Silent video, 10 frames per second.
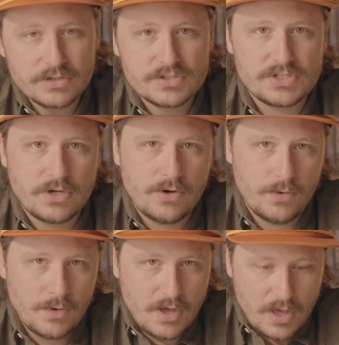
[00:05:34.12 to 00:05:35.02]

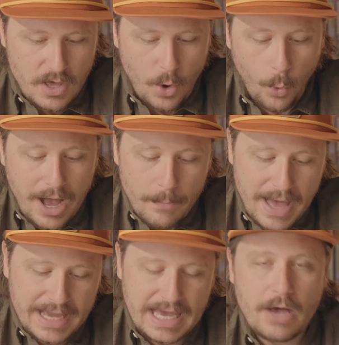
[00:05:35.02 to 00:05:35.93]
So, a while
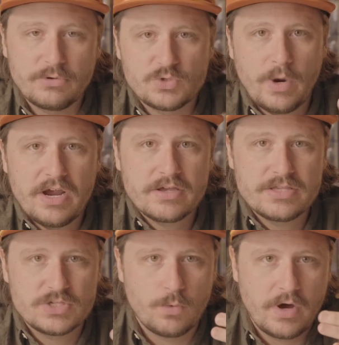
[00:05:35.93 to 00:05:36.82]
back I was wearing
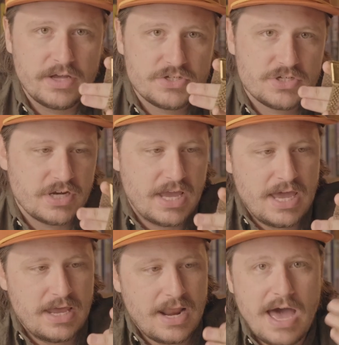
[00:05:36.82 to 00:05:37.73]
this watch
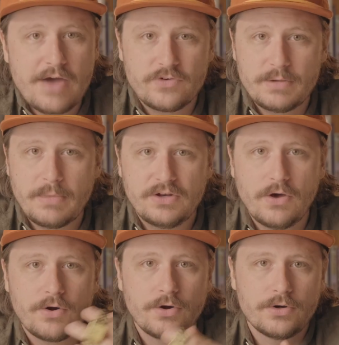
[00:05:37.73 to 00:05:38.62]
and Ivory, my
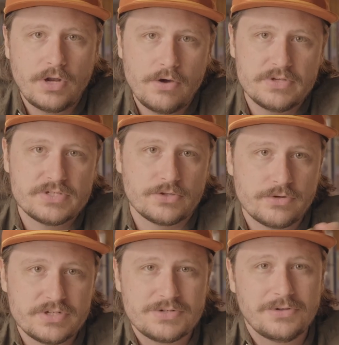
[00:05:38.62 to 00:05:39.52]
daughter, noticed the
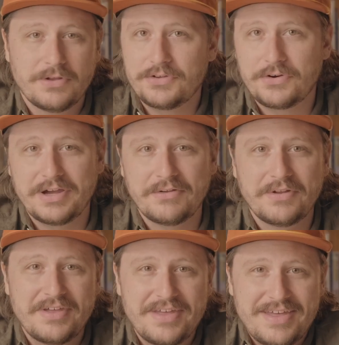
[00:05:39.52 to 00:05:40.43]
crystal on the
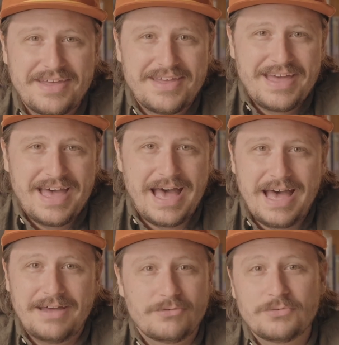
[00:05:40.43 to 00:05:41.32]
ground.
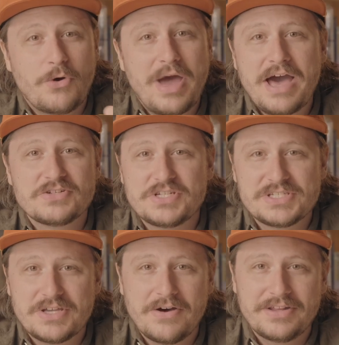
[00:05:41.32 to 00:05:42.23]
I don't know how she
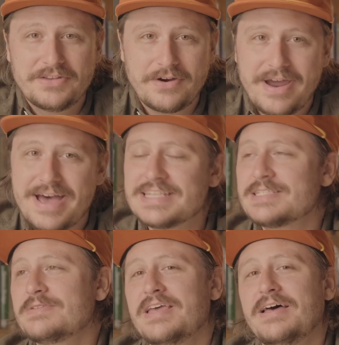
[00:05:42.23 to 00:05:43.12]
saw it in the
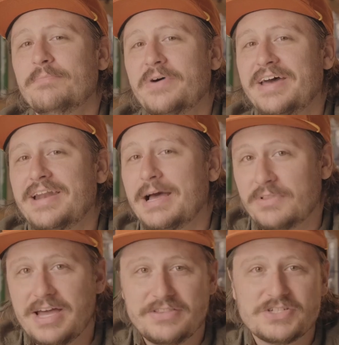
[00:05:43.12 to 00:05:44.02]
grass, but I'm
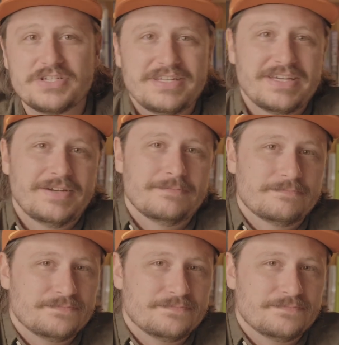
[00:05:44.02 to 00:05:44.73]
glad that she did.